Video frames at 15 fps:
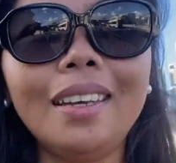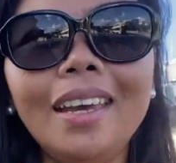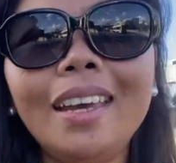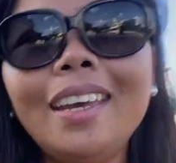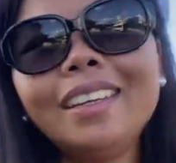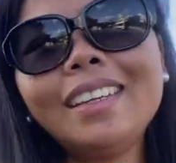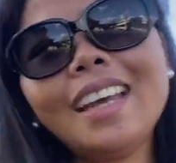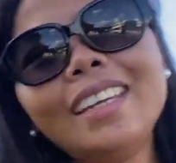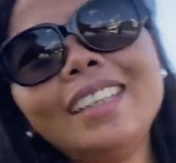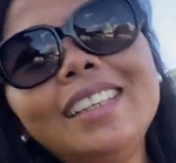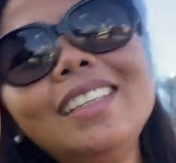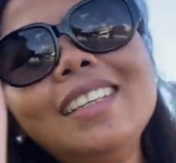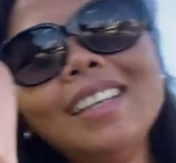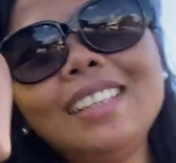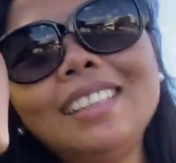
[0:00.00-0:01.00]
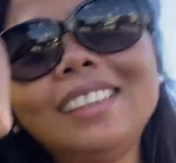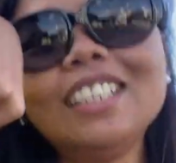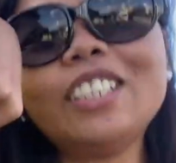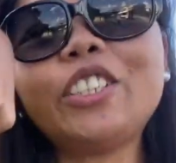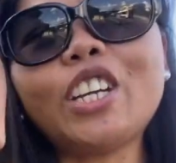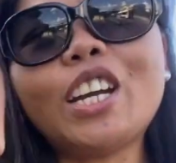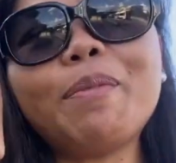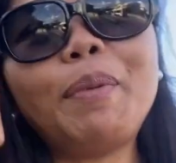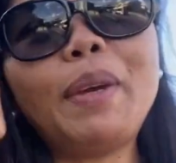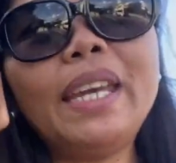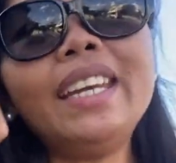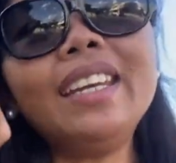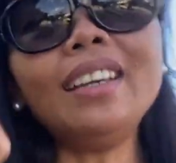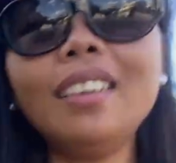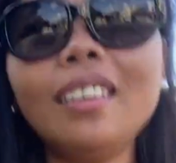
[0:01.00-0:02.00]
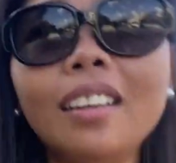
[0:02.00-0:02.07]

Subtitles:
And I did a little shopping.